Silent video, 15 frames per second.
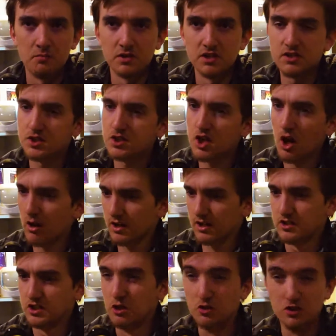But
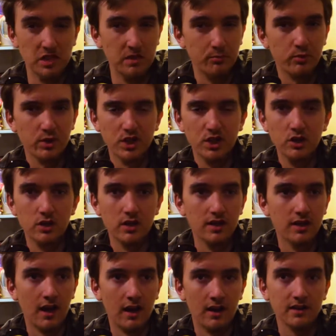Target's usually pretty good
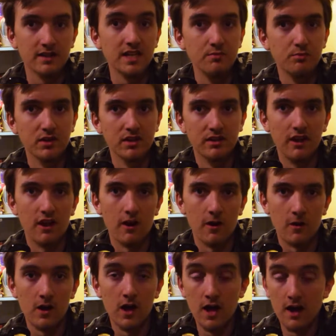at keeping their